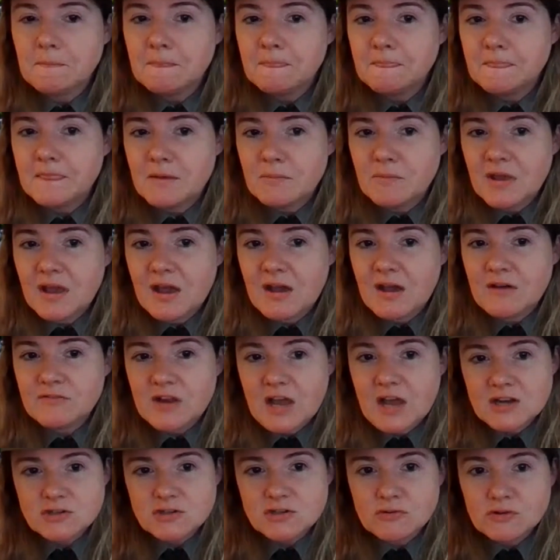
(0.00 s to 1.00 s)
Then we have
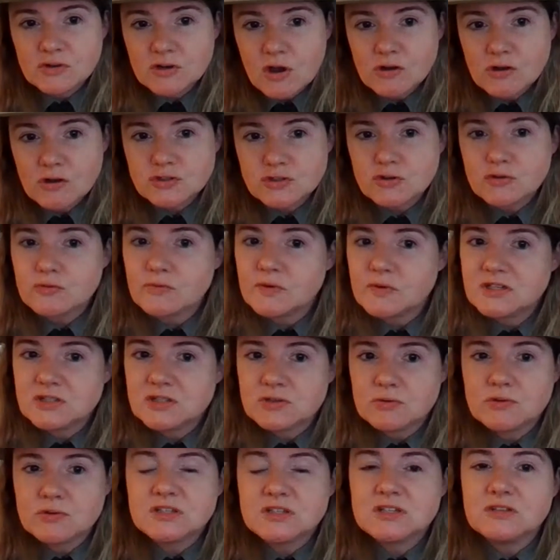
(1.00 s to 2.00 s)
natural and cultural
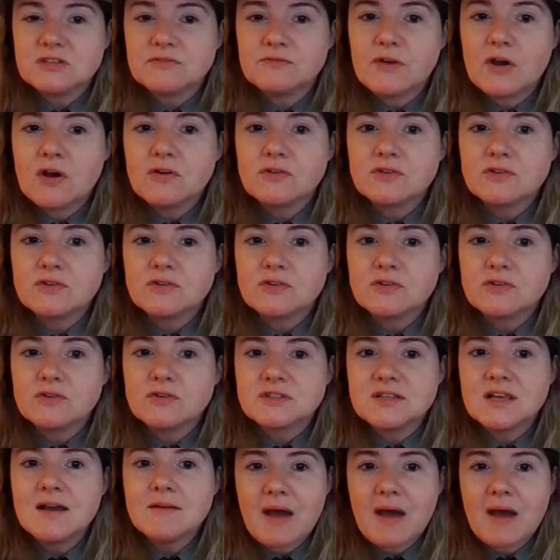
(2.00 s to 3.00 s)
resources folks,
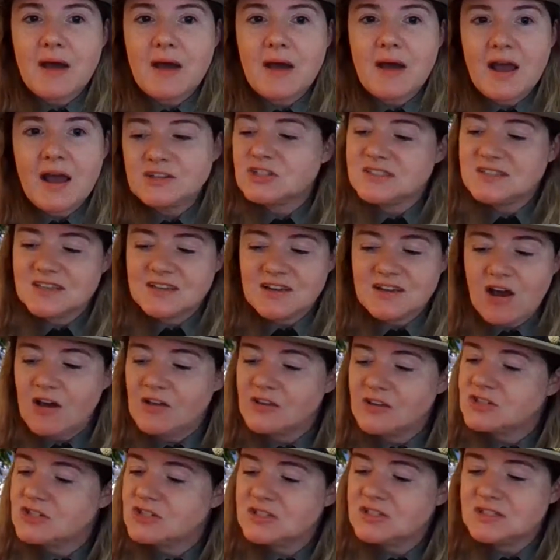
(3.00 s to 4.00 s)
biologists,
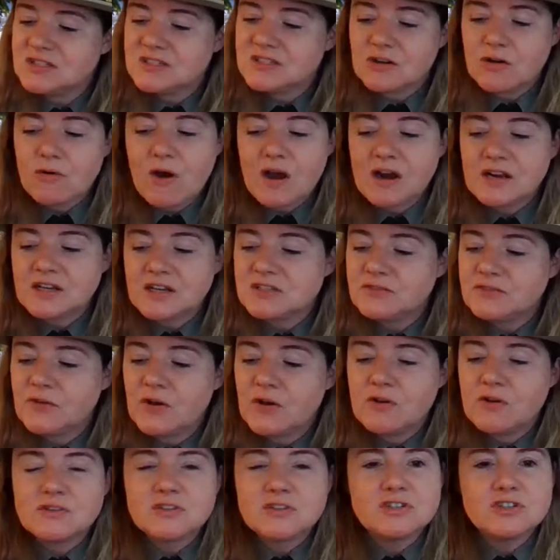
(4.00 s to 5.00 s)
ecologists, aquatics
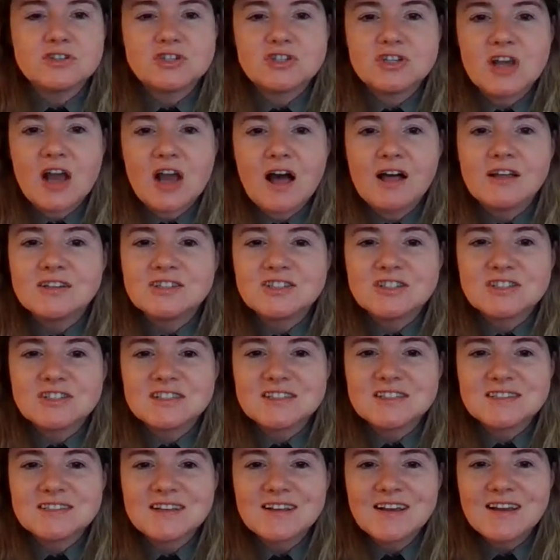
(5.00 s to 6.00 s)
folks,
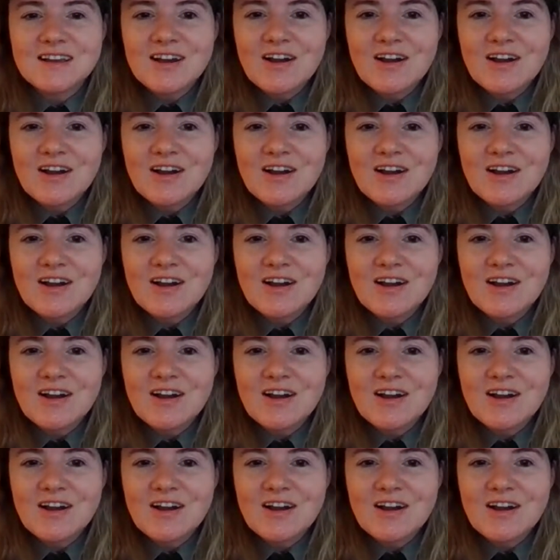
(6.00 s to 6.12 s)
geologists,